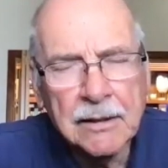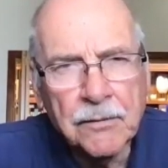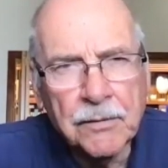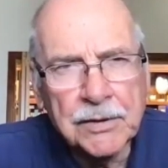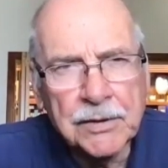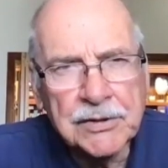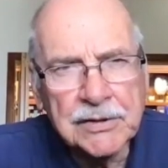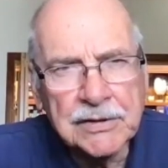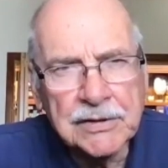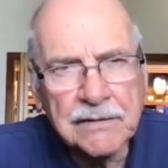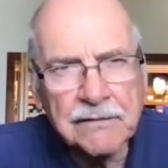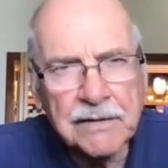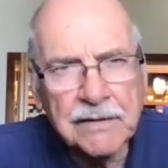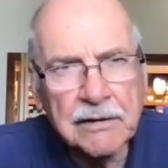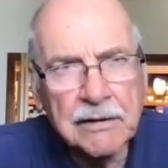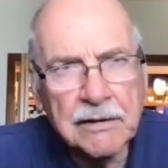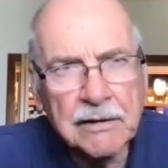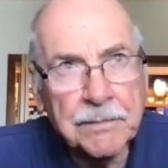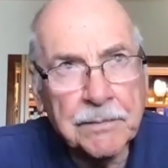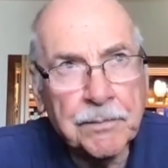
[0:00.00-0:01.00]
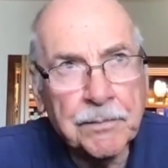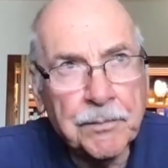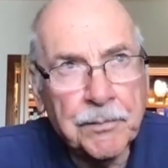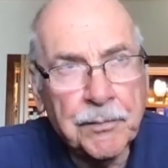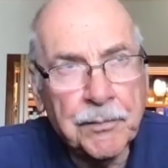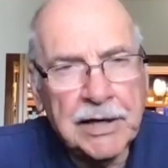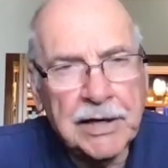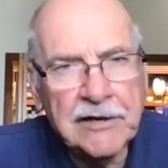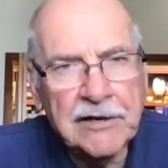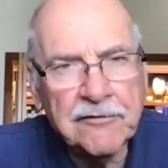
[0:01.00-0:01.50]
which is a very
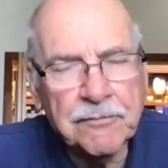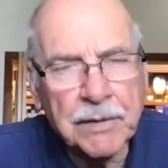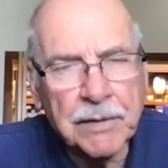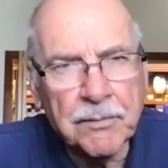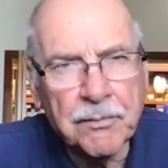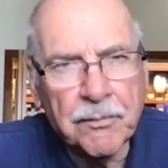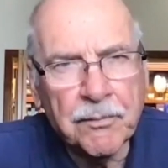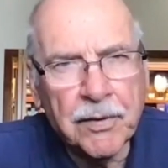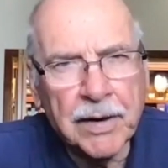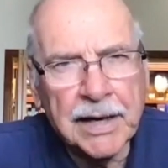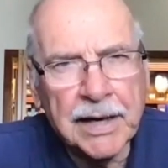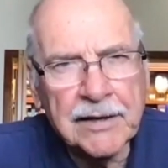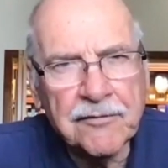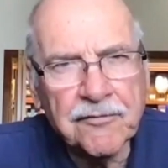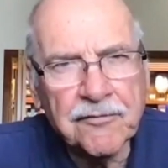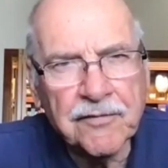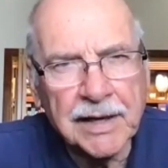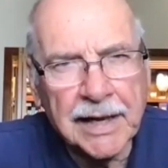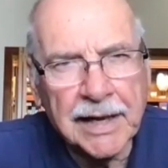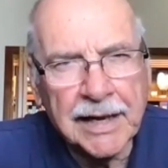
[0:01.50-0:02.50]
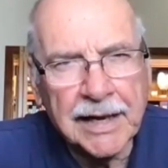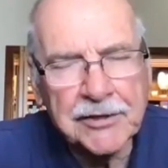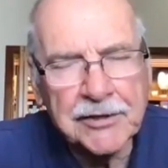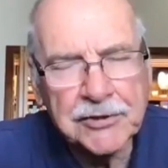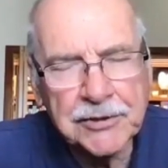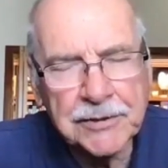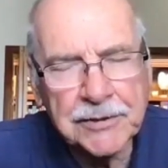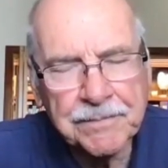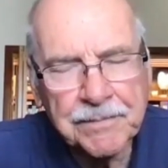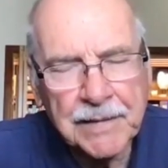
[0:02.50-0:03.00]
brief but bright
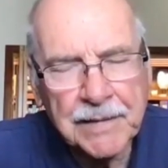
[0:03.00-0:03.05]
flash.